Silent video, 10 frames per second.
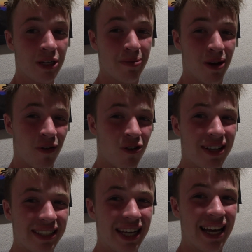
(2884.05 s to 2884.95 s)
But all
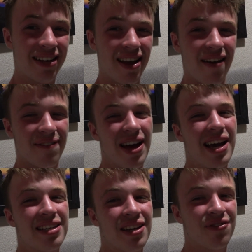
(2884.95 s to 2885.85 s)
that said, that
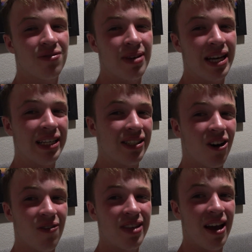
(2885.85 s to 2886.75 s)
is it from me,
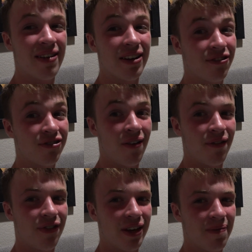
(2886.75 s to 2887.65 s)
Tom Derrick from
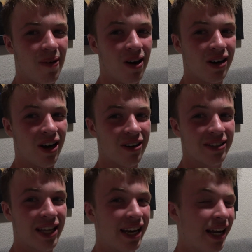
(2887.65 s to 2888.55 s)
Theme Park
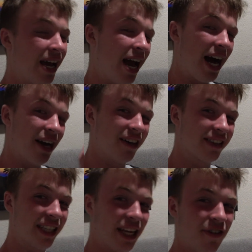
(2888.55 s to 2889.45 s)
Coastin, and I'll
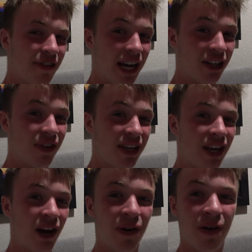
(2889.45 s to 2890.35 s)
see you for the next
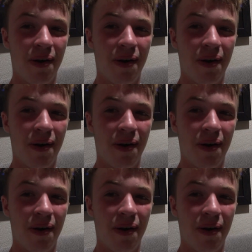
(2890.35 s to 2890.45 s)
video.